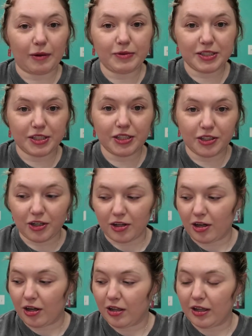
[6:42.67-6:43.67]
was a good
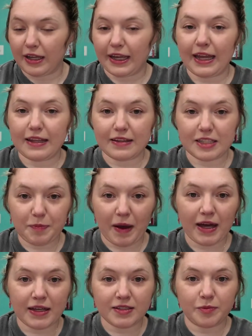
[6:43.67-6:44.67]
girl, and this
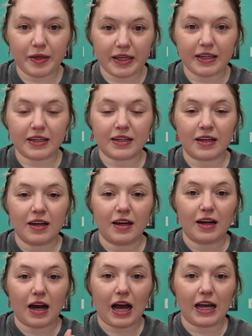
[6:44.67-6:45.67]
past week
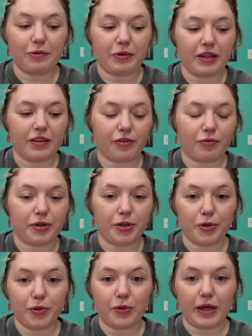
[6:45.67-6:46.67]
I went
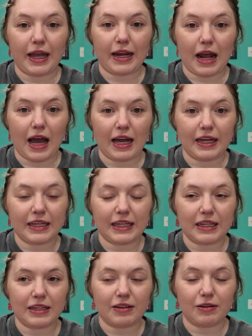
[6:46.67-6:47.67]
through and
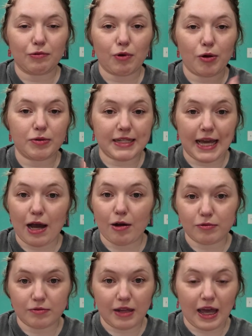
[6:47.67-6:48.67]
I wrote
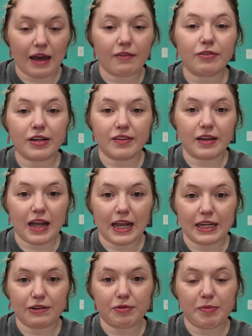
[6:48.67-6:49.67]
down everything I
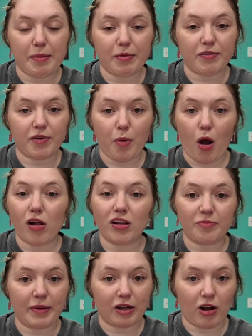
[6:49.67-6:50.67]
could remember from
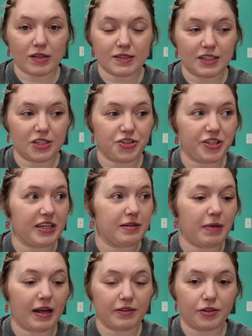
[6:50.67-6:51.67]
all of my cross stitch
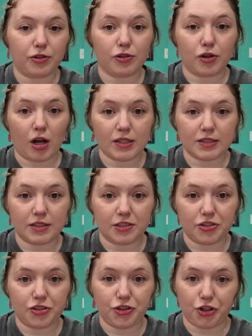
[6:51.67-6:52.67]
in my little cross
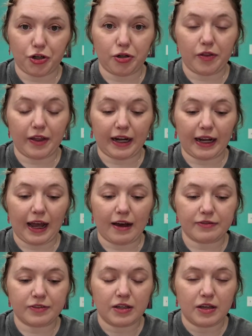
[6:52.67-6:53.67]
stitch journal that I
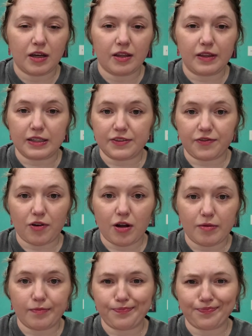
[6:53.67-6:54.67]
have. That's
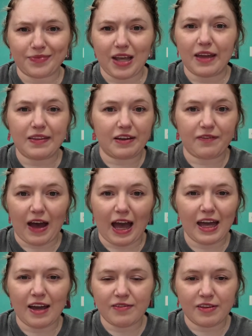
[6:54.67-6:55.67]
from, I think
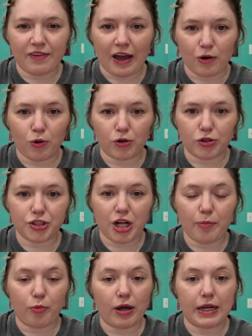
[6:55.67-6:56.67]
I have the Fat Quarter
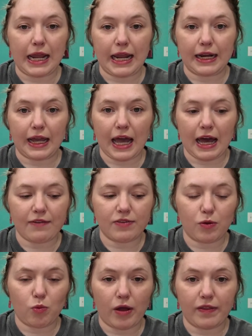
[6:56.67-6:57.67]
Shop one, and I have
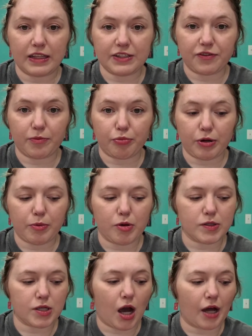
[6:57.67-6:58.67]
the one that's from
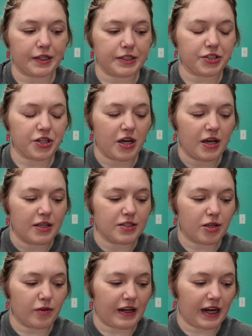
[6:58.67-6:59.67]
Primrose Cottage,
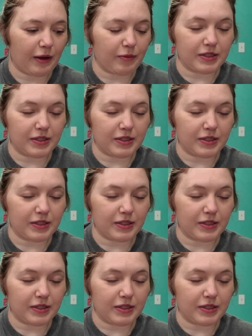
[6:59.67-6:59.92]
so that I